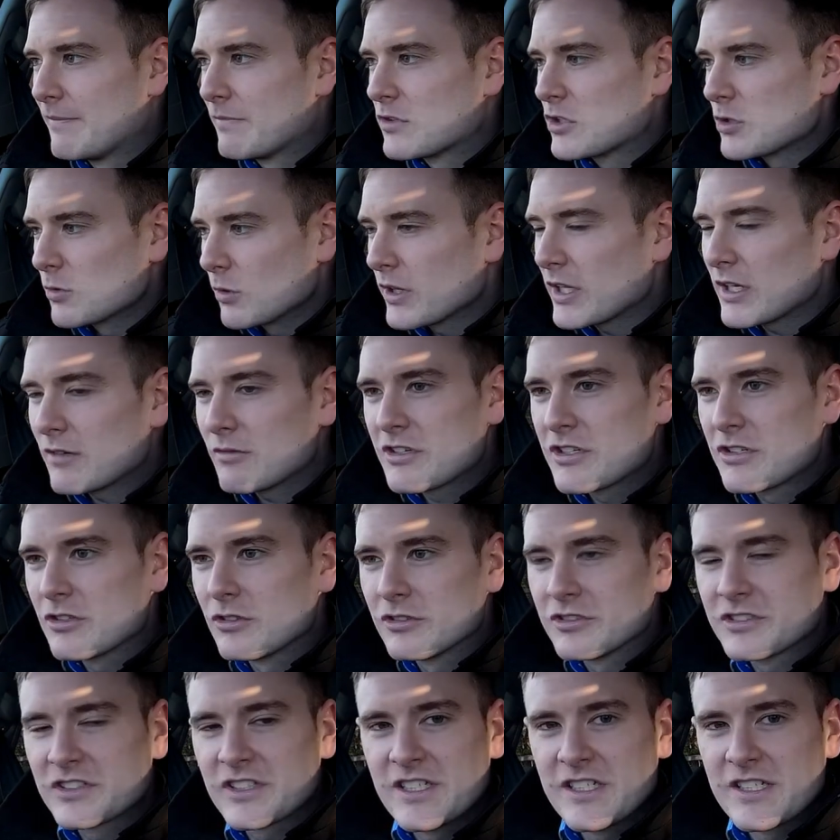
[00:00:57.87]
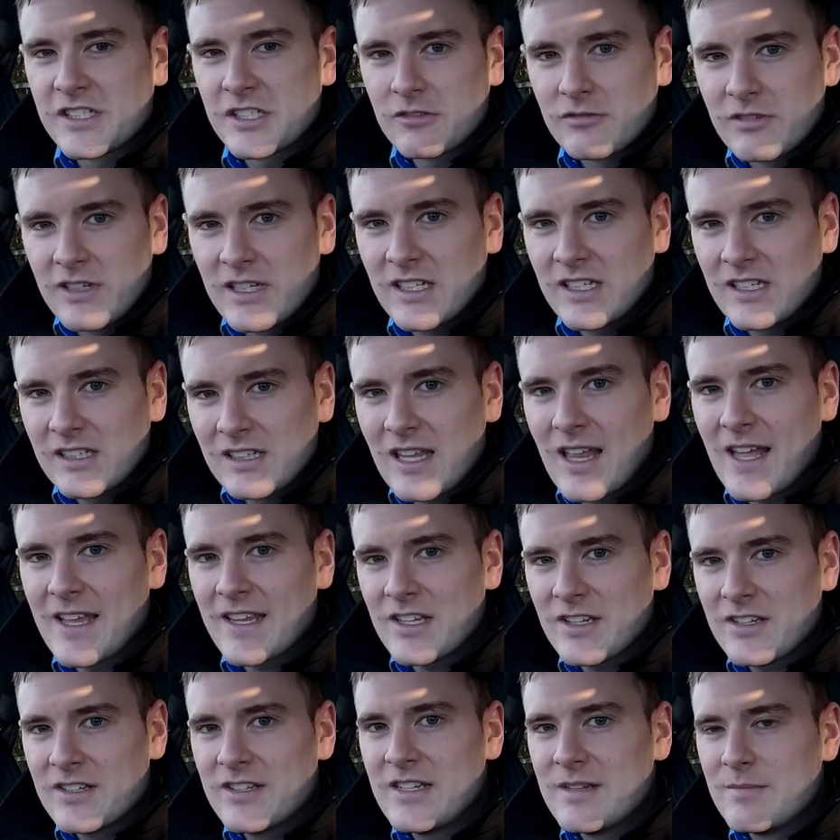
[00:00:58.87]
So what that results in is a really
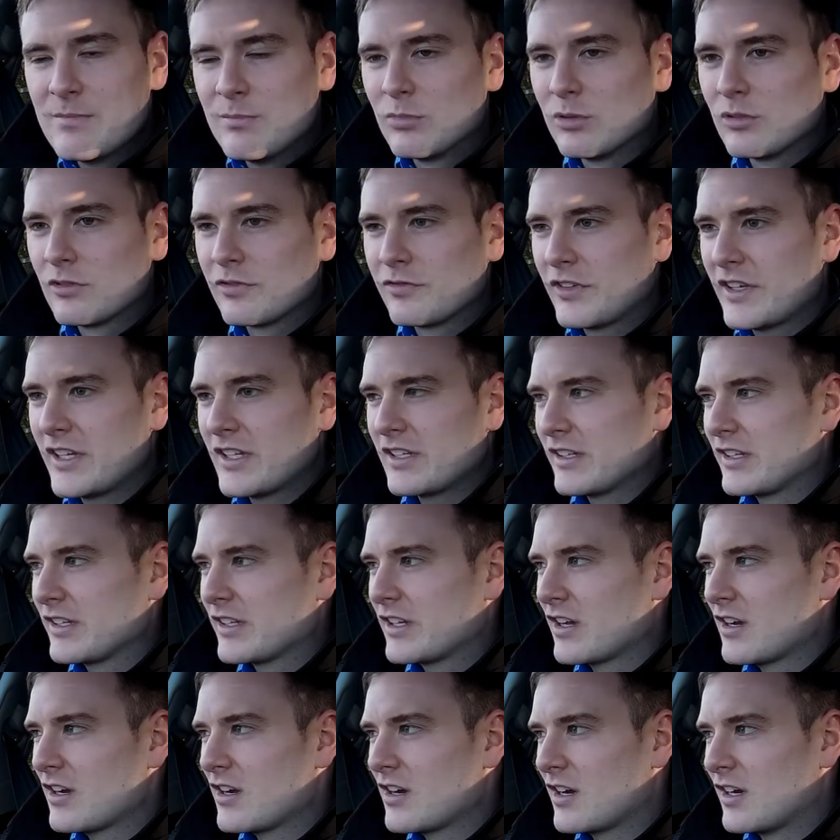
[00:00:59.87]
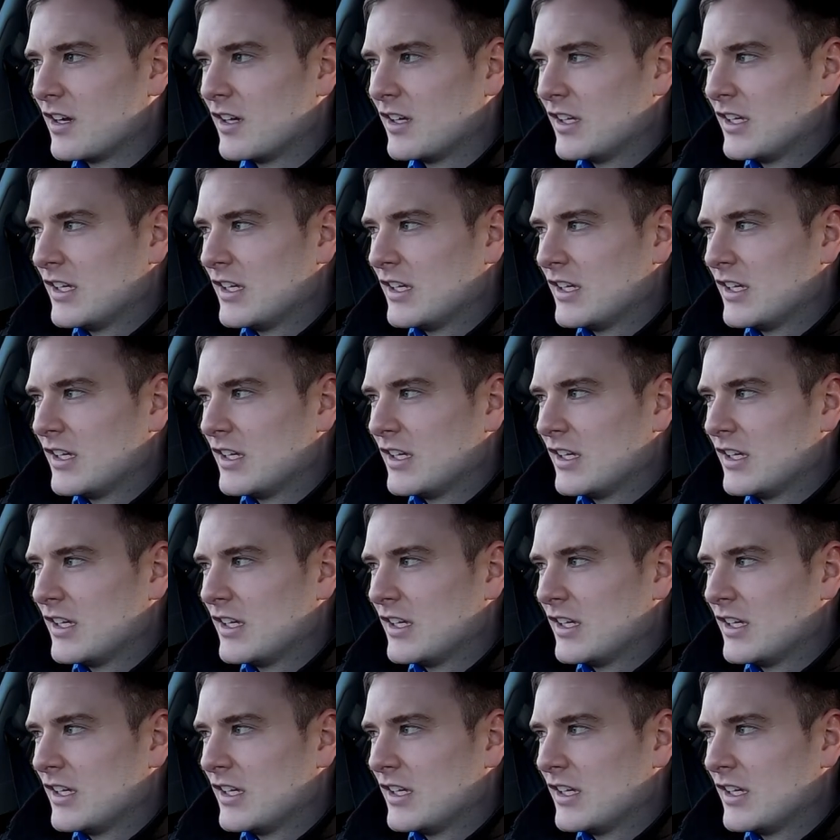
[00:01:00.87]
light and nimble feeling car.